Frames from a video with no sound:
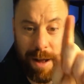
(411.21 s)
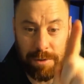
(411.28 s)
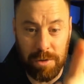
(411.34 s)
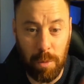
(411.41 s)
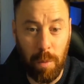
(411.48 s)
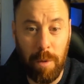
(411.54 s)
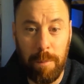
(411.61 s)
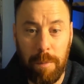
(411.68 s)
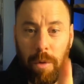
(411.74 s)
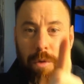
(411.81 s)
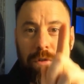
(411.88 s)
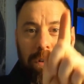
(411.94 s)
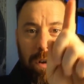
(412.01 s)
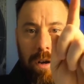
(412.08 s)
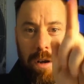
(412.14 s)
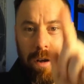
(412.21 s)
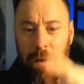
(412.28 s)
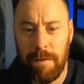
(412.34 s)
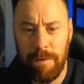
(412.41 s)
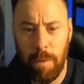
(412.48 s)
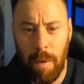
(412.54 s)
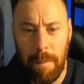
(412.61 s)
So I will pause
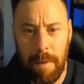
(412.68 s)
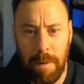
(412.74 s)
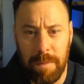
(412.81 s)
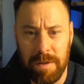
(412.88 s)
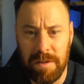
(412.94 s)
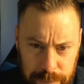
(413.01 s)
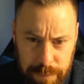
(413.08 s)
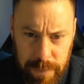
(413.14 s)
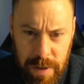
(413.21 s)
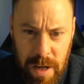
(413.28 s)
for one moment, team.